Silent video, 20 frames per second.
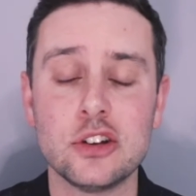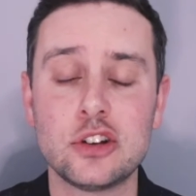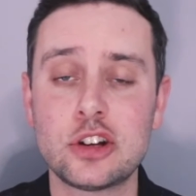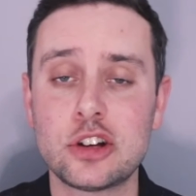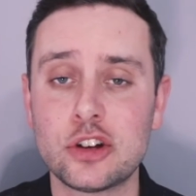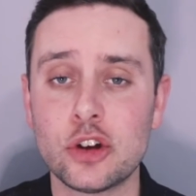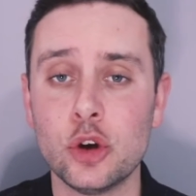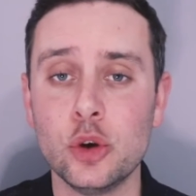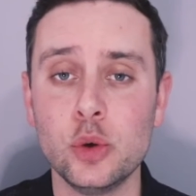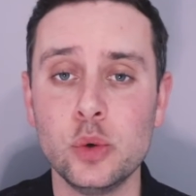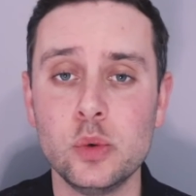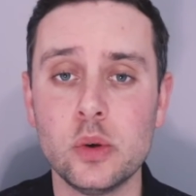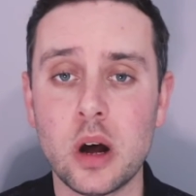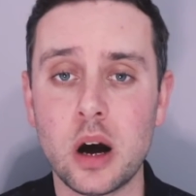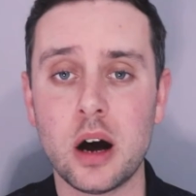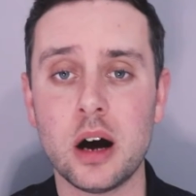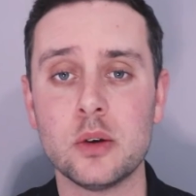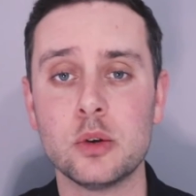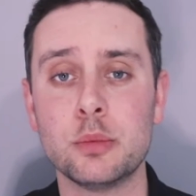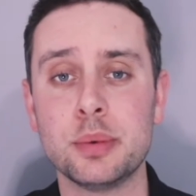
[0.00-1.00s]
Soon
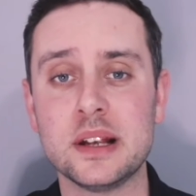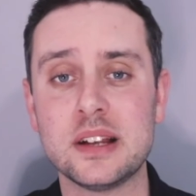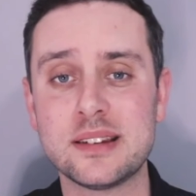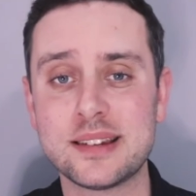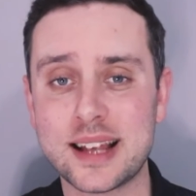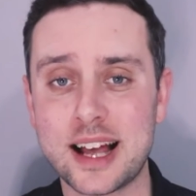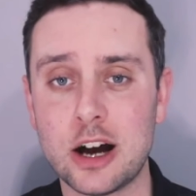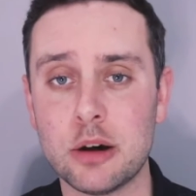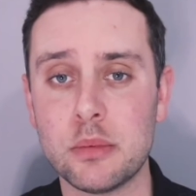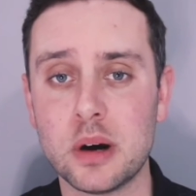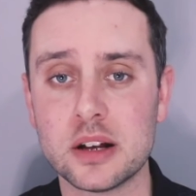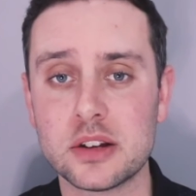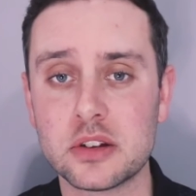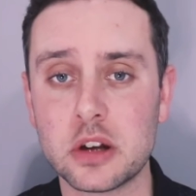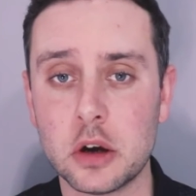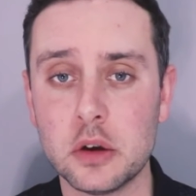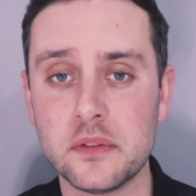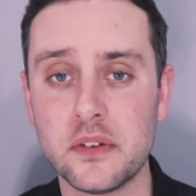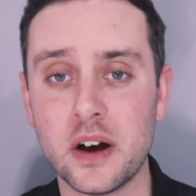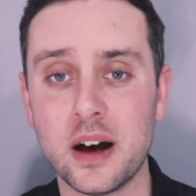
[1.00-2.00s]
I will be sat on my
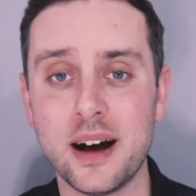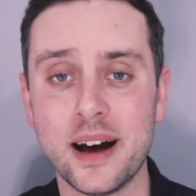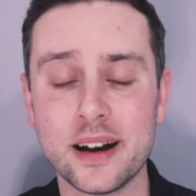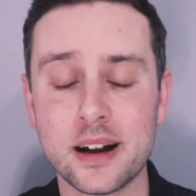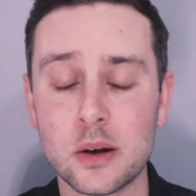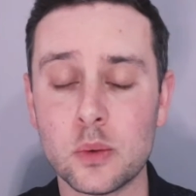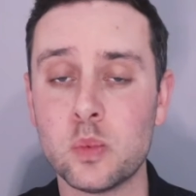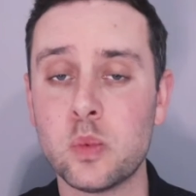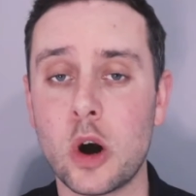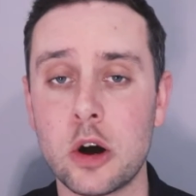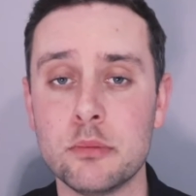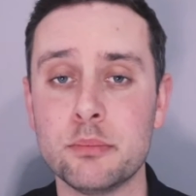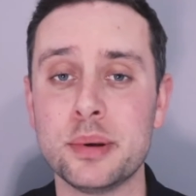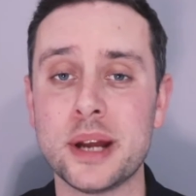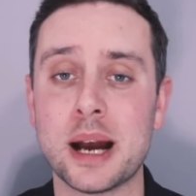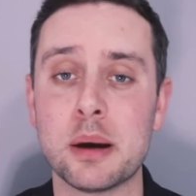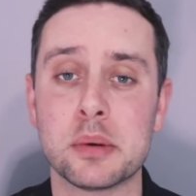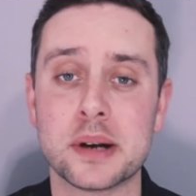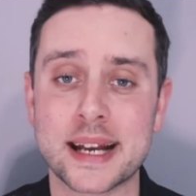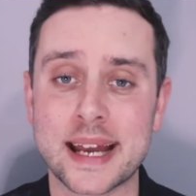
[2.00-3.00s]
sofa and I won't
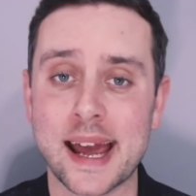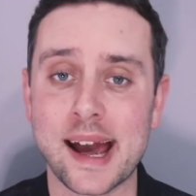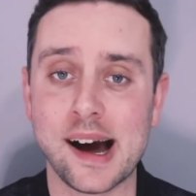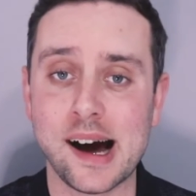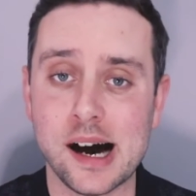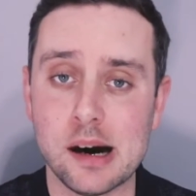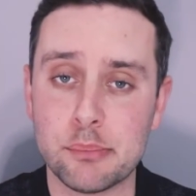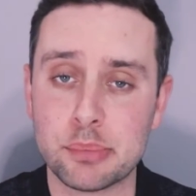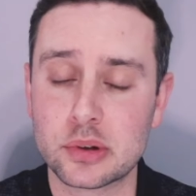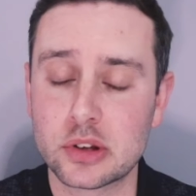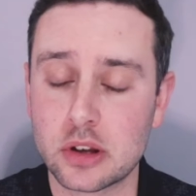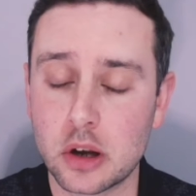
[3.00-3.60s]
be able to get up.